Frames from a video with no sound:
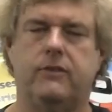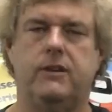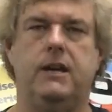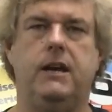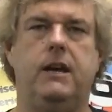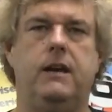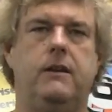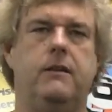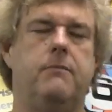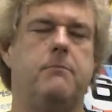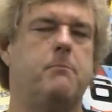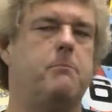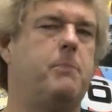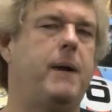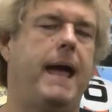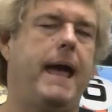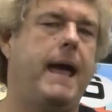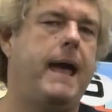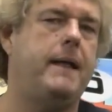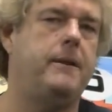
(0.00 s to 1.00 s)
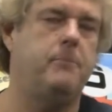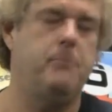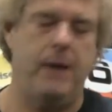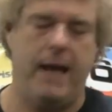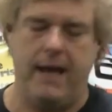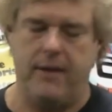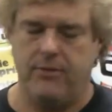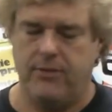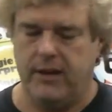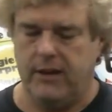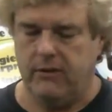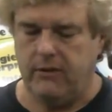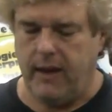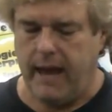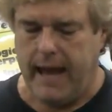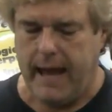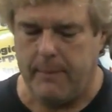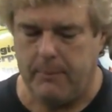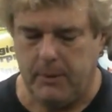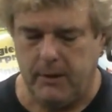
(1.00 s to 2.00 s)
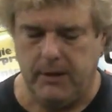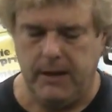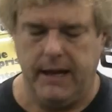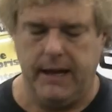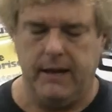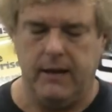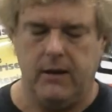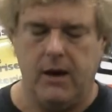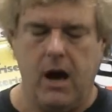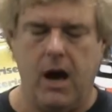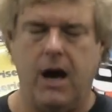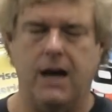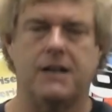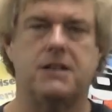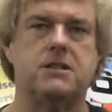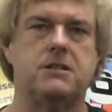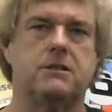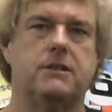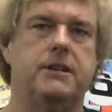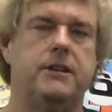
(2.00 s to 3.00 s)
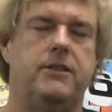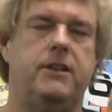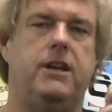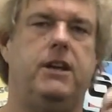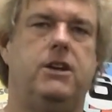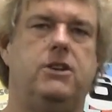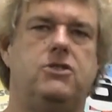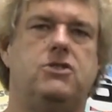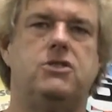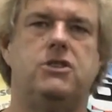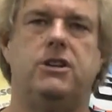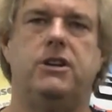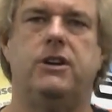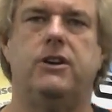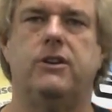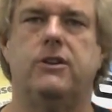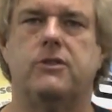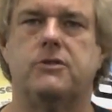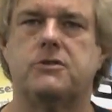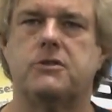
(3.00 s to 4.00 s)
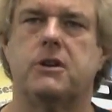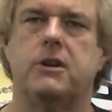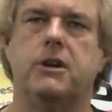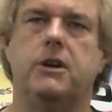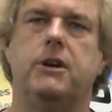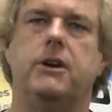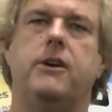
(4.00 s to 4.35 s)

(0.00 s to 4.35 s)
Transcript: seen bad, bad things happen, and honestly, the engineers